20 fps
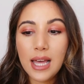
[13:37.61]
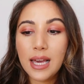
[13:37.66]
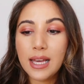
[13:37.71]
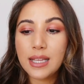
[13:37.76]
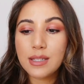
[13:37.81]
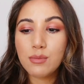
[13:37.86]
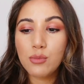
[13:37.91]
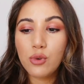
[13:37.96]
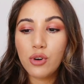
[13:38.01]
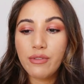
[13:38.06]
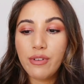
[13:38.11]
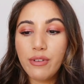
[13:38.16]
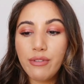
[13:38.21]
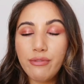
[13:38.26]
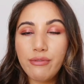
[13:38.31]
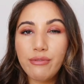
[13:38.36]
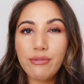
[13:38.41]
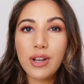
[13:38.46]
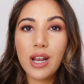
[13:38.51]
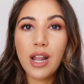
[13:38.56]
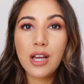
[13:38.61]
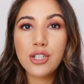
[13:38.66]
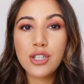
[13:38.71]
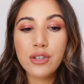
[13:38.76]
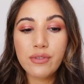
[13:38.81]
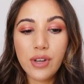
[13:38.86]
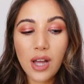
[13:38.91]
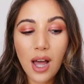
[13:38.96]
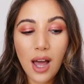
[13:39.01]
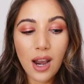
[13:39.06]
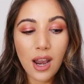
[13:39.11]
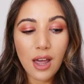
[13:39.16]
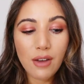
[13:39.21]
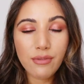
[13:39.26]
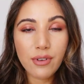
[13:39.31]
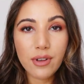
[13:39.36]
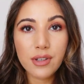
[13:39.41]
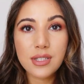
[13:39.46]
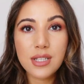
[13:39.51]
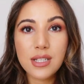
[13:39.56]
It's more of a flush of color
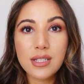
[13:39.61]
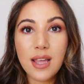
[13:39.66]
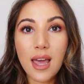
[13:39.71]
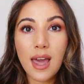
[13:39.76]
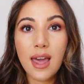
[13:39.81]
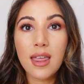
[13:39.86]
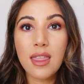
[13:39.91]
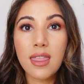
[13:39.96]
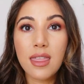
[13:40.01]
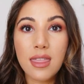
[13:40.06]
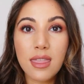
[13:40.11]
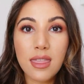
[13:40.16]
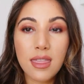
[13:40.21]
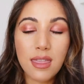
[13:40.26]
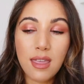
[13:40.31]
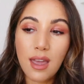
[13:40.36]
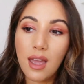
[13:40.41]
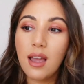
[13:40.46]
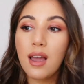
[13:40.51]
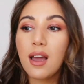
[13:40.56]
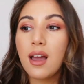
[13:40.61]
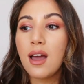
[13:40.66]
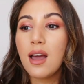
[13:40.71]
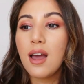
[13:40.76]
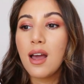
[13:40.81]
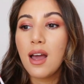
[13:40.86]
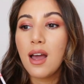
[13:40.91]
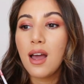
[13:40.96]
versus a thick